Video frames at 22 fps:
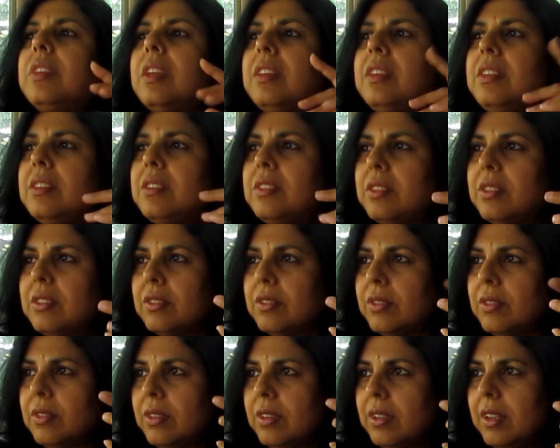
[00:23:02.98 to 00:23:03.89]
They need
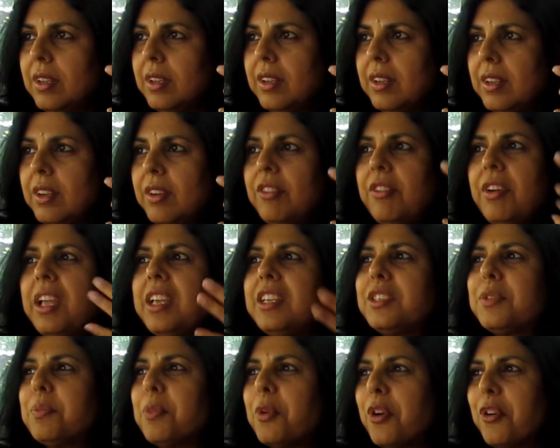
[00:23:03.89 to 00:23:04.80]
to
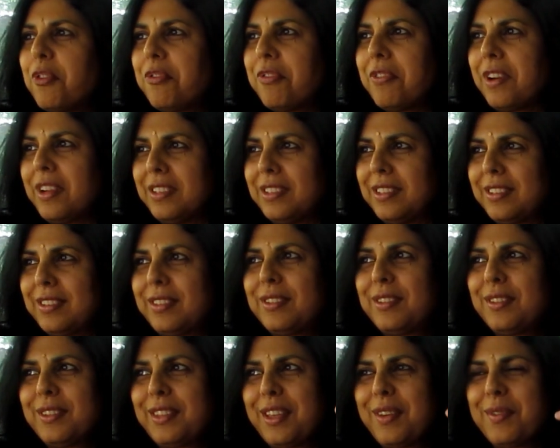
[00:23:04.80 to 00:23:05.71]
raise more funds,
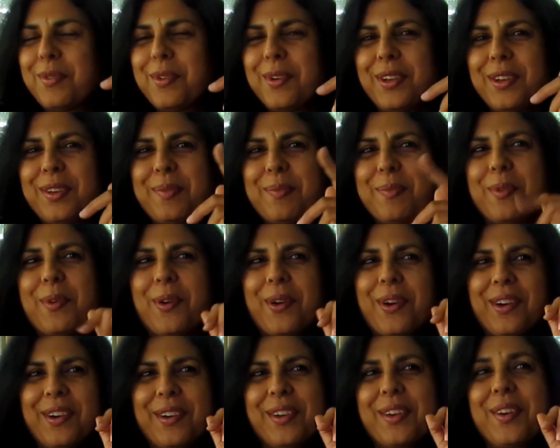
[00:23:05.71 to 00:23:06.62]
so they want
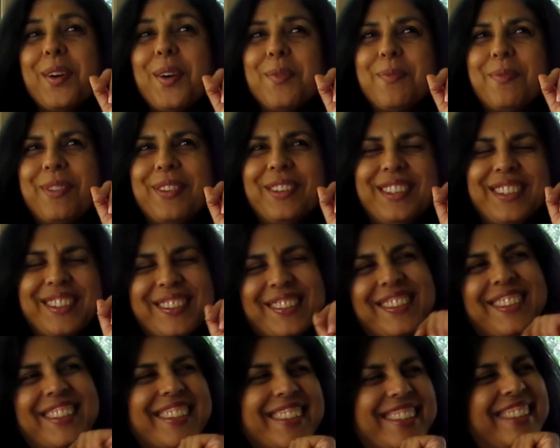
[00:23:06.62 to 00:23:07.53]
more
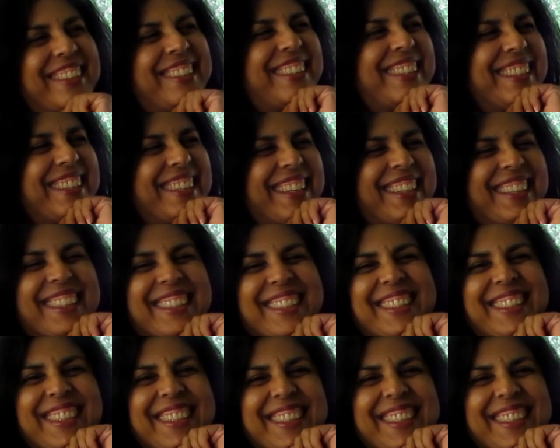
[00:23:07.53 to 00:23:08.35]
co-producers. Yes.